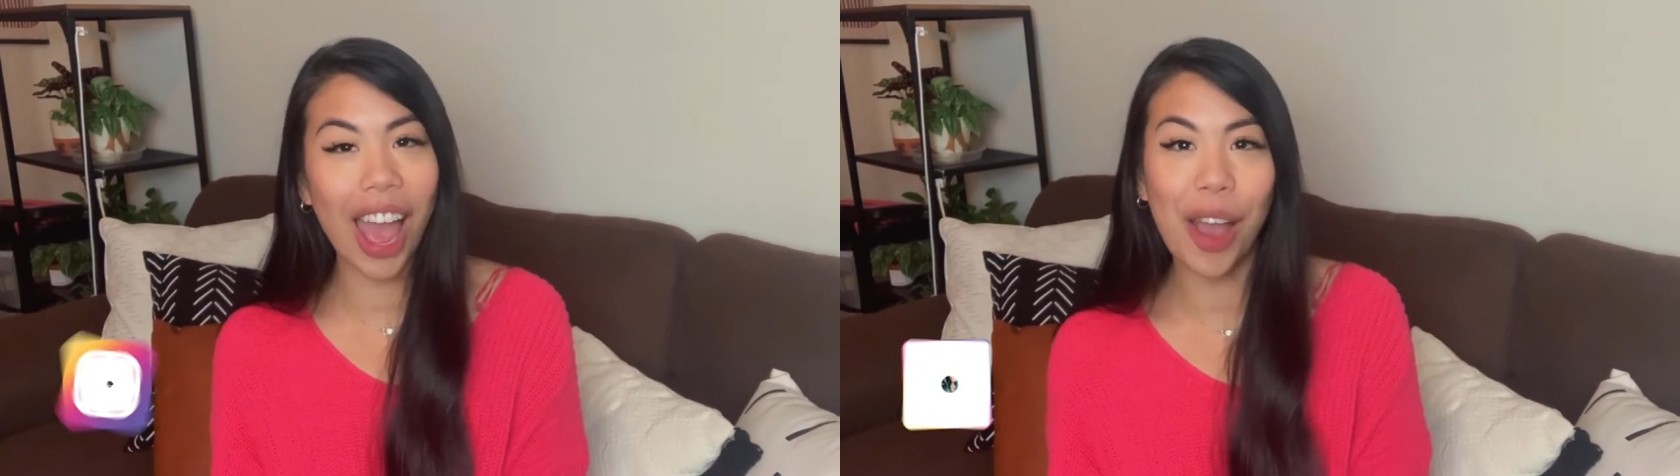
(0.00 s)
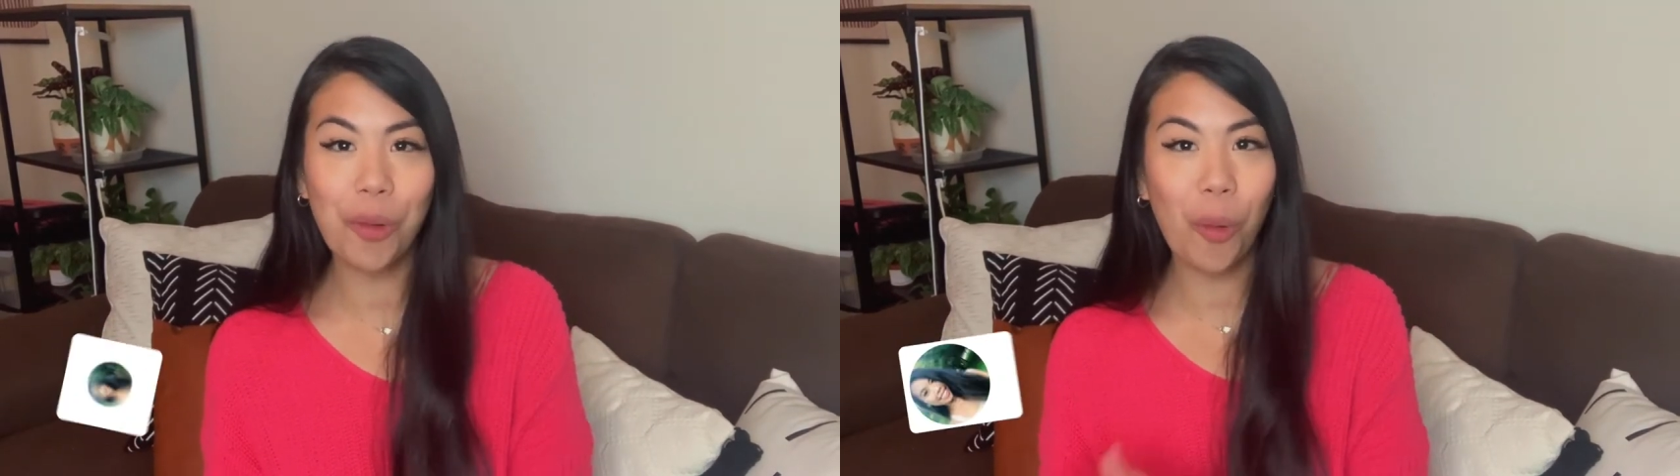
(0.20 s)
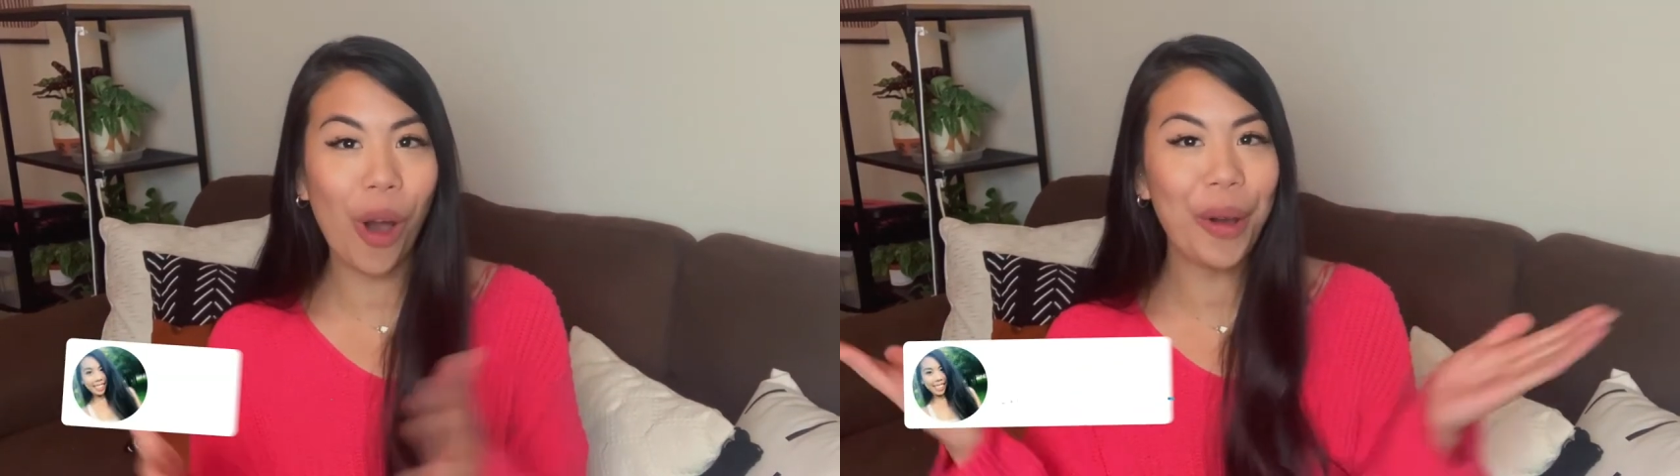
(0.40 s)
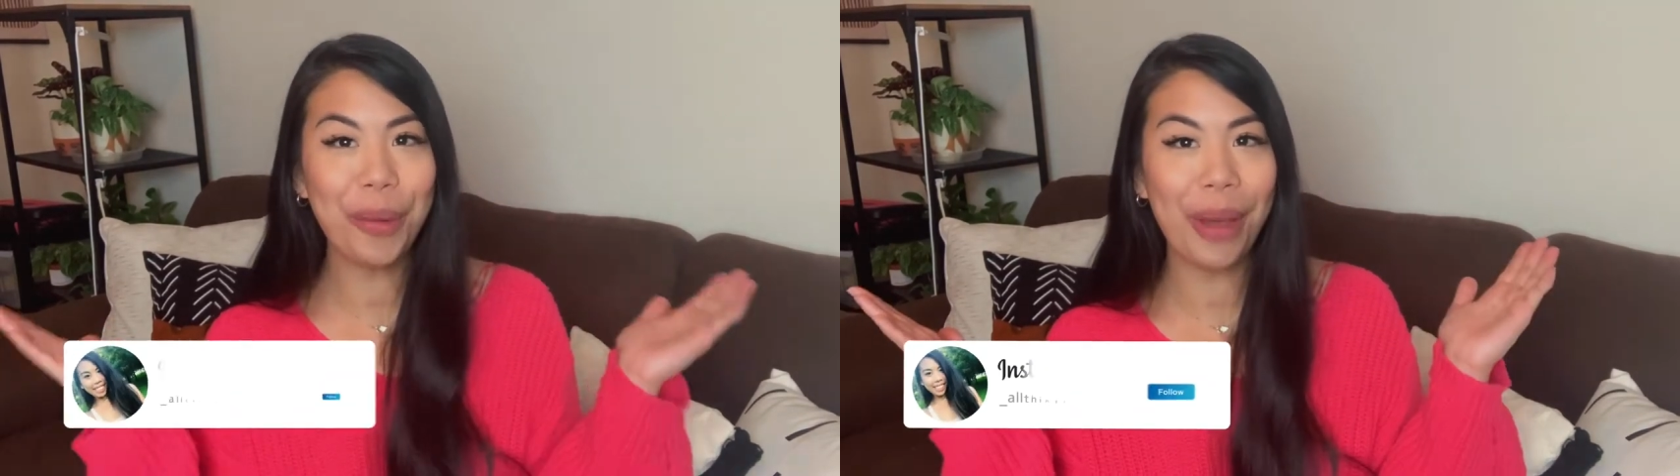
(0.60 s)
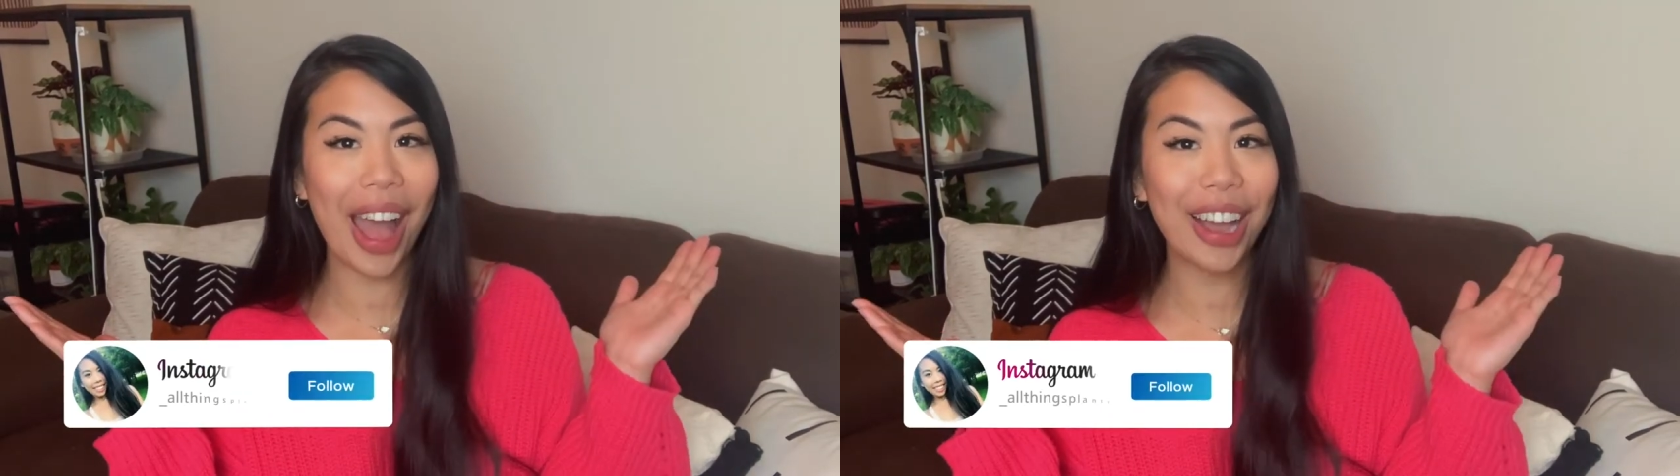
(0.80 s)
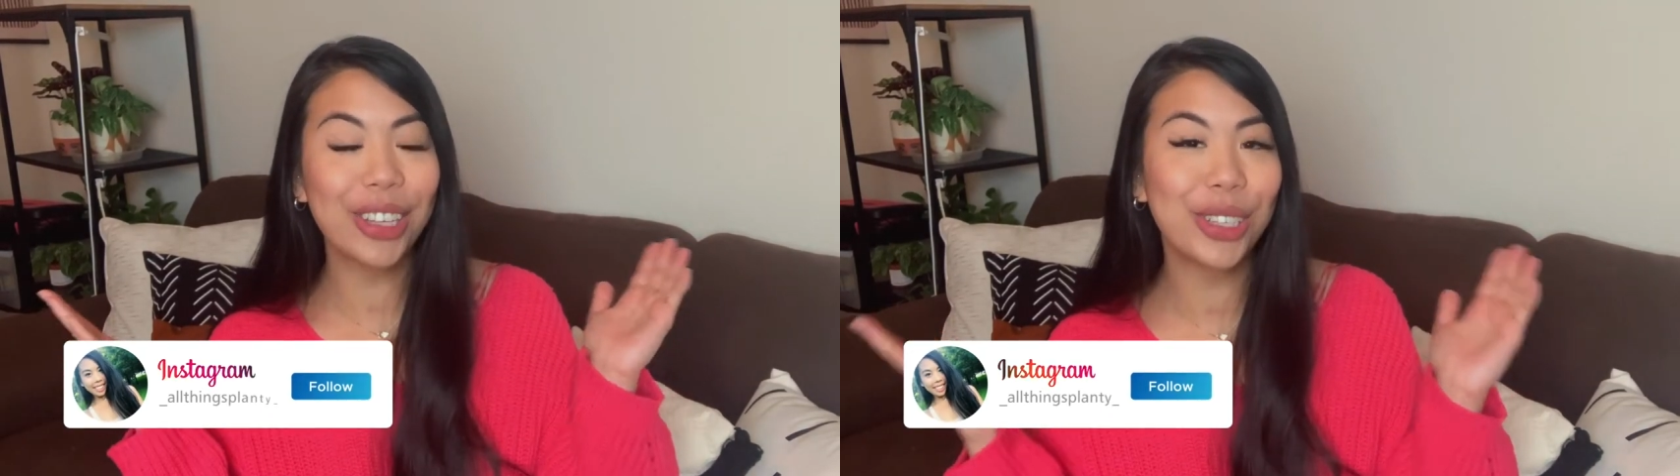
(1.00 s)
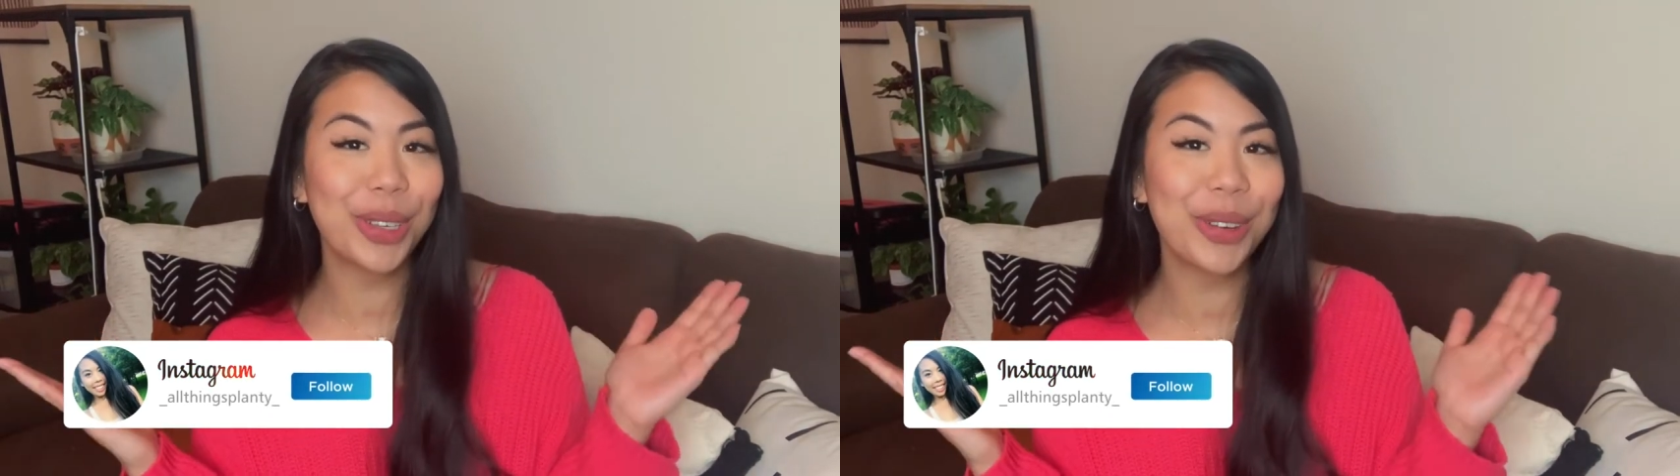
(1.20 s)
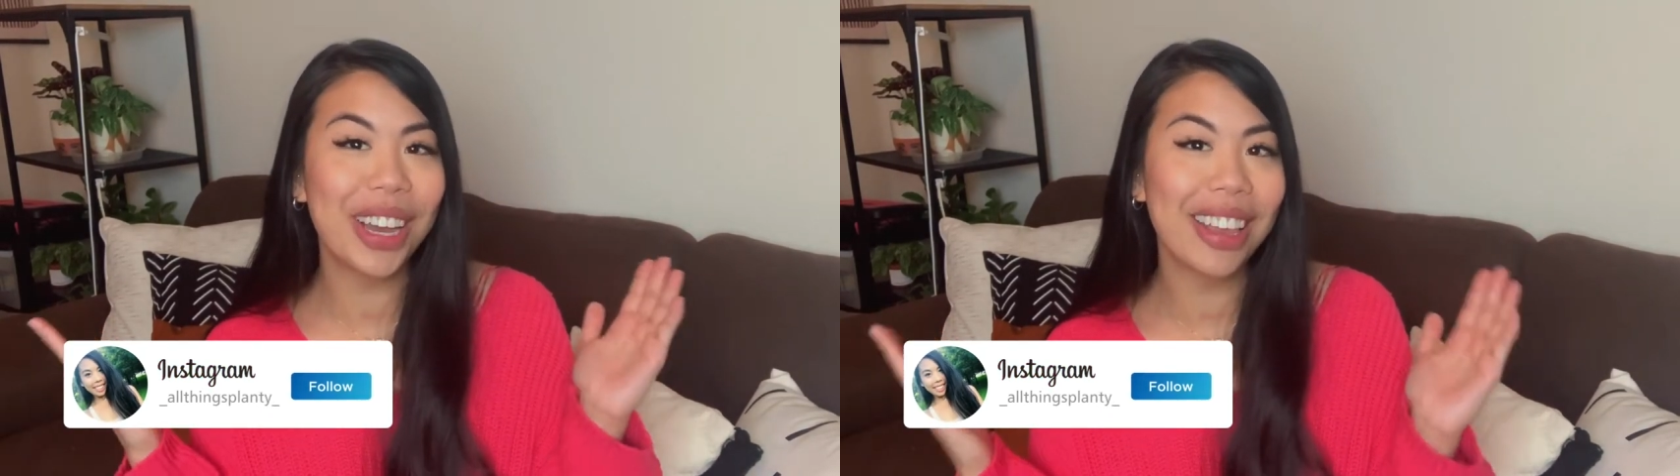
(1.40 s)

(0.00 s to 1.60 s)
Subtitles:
and welcome back to